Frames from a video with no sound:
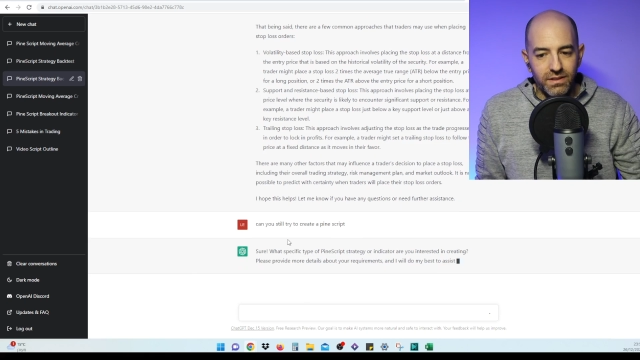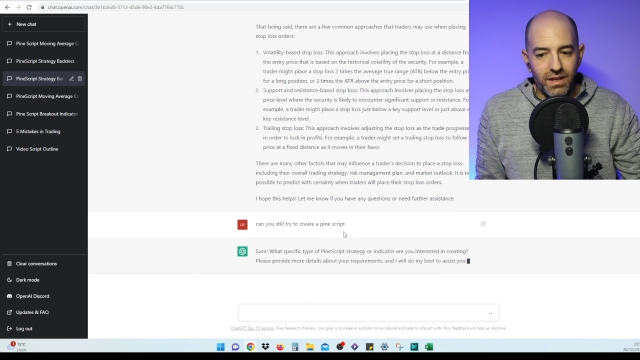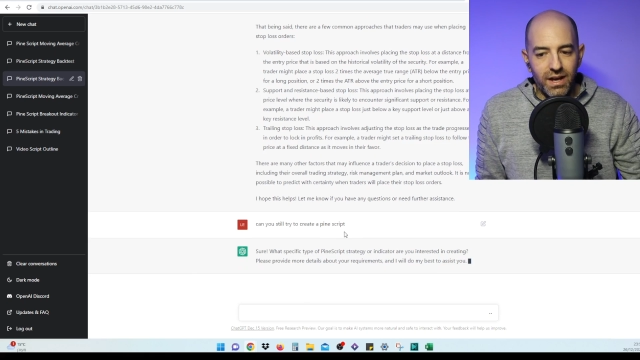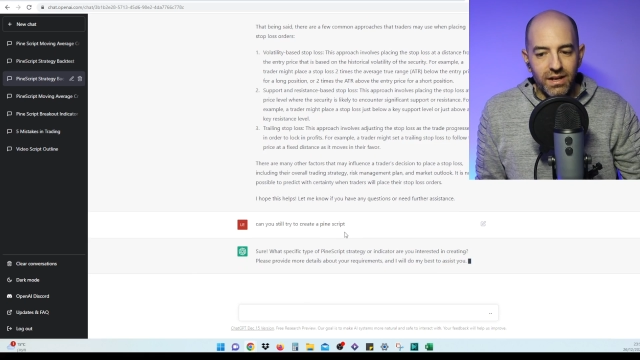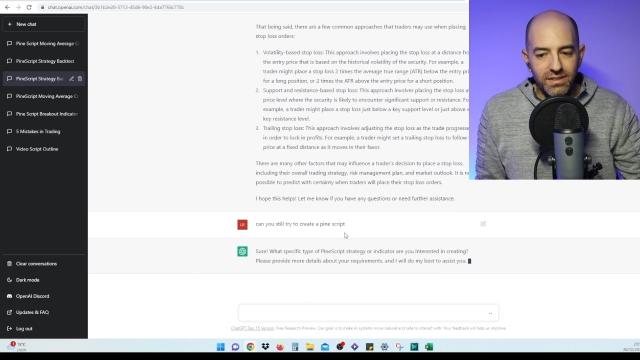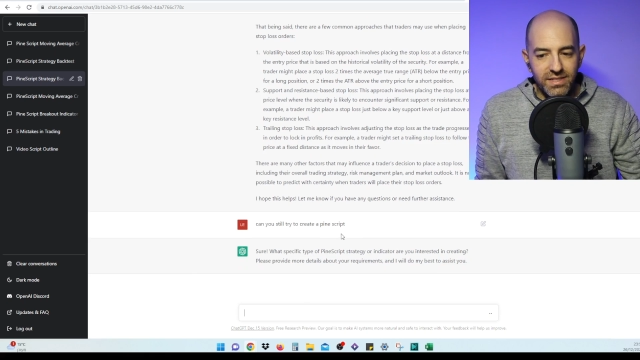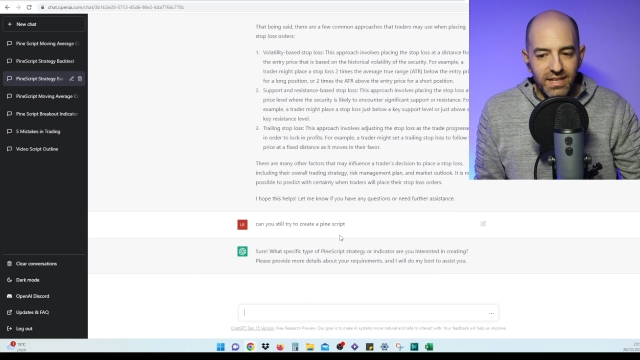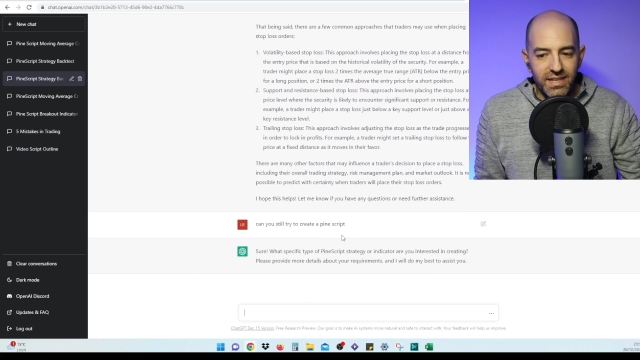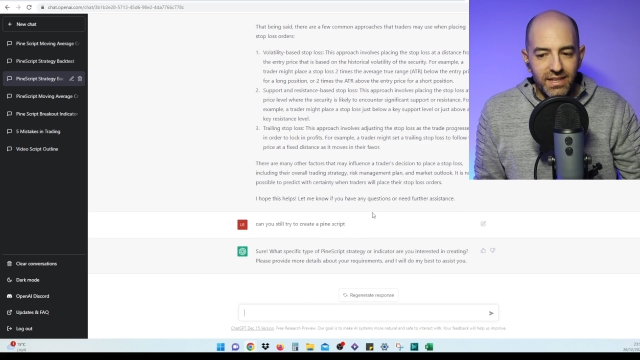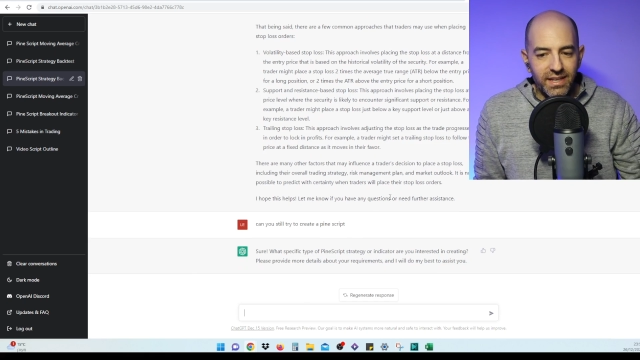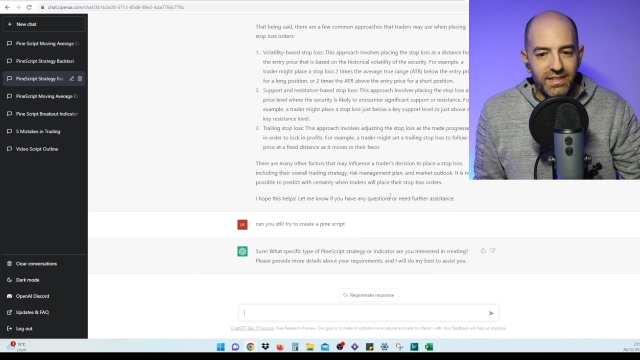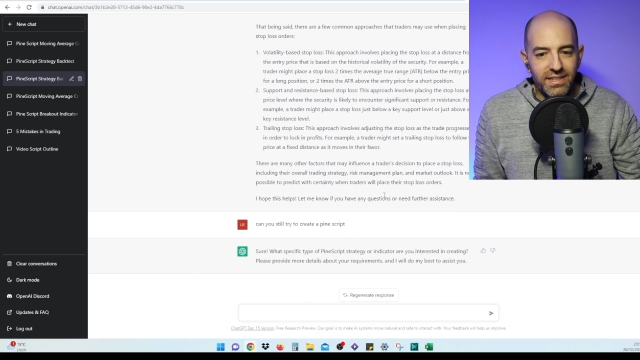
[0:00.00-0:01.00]
See,
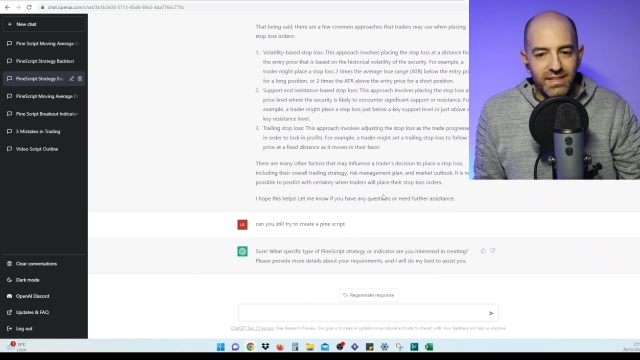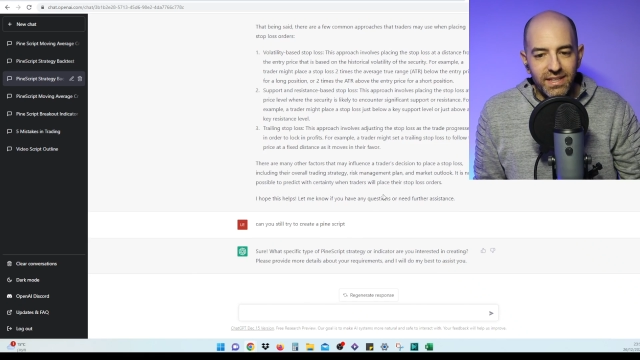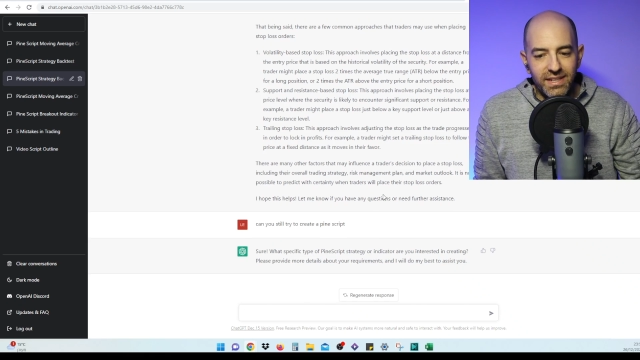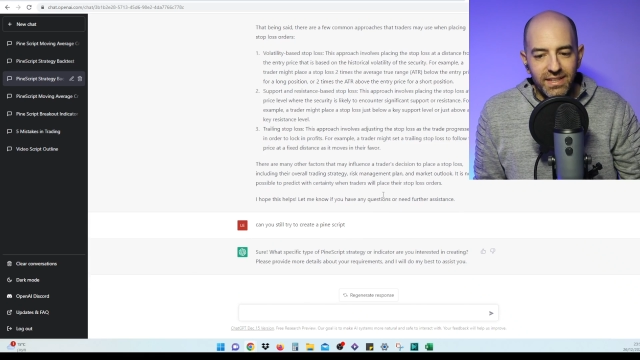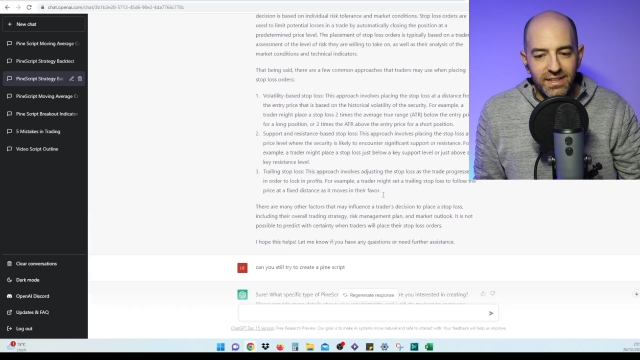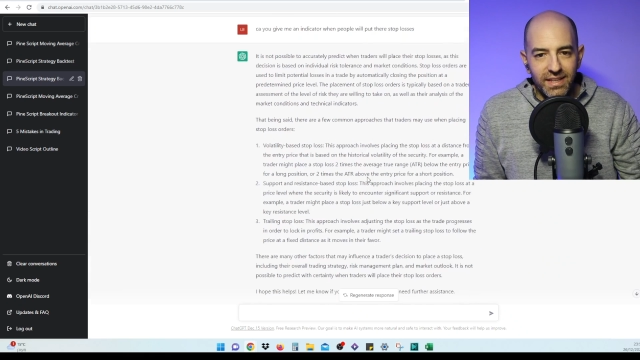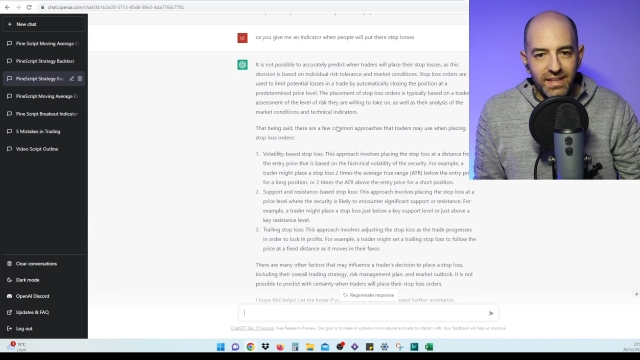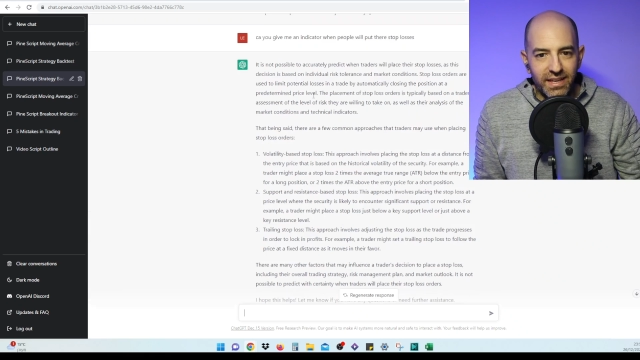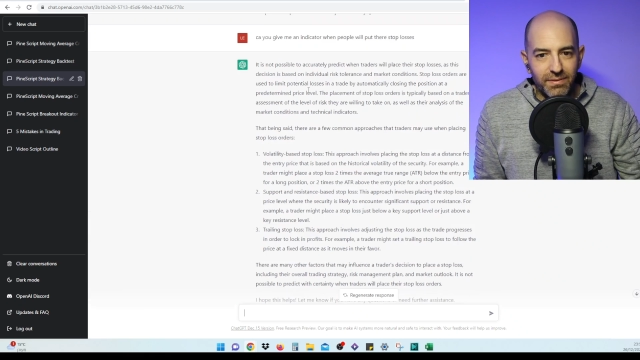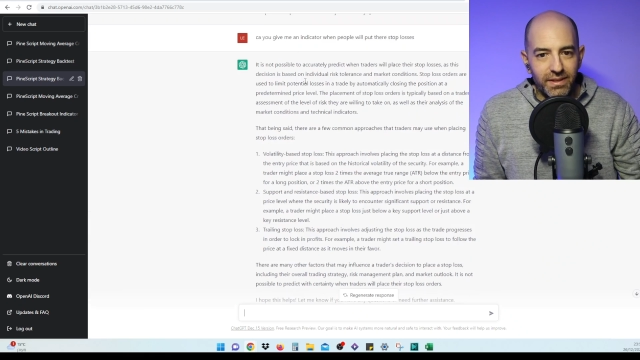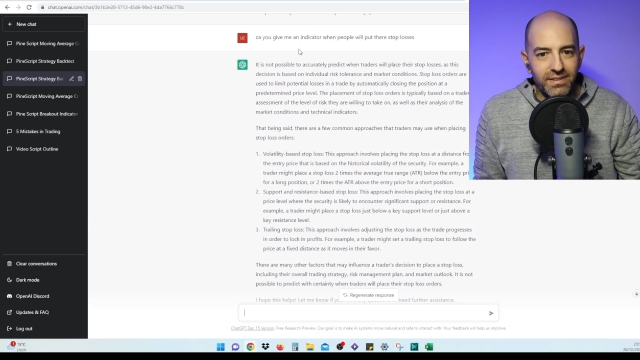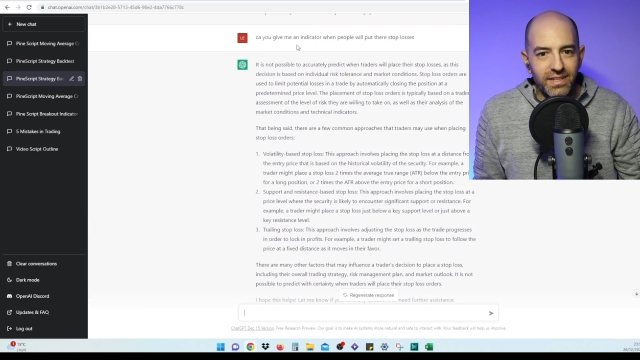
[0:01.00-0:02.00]
it didn't like me.
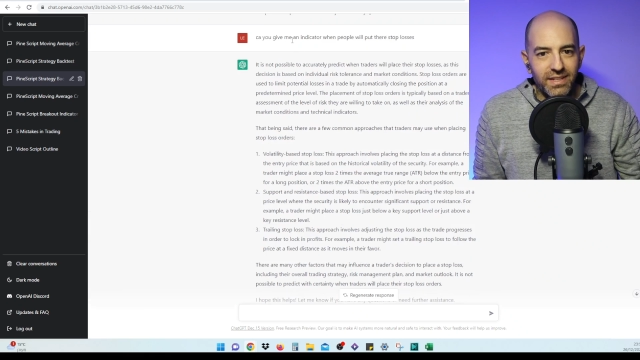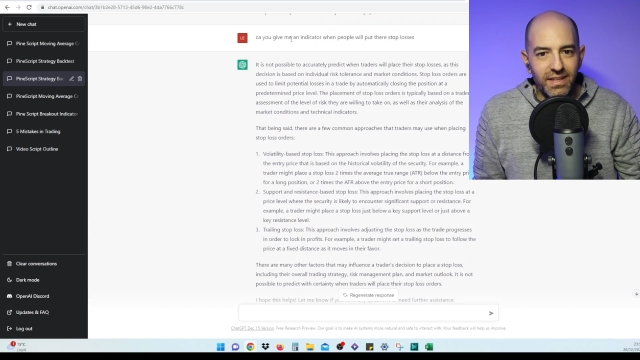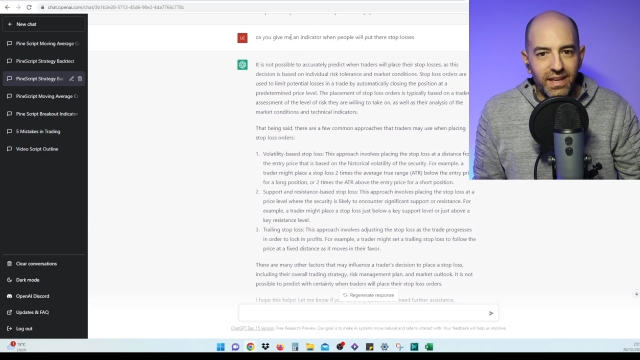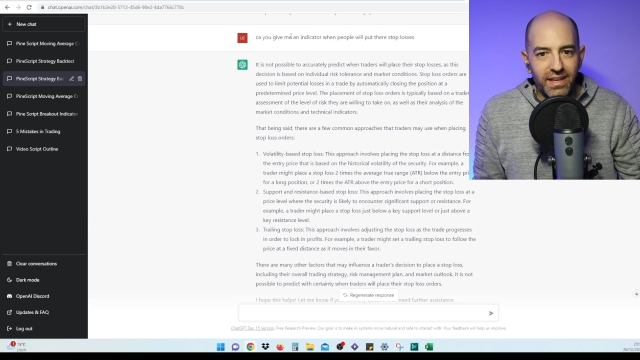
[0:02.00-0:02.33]
Didn't like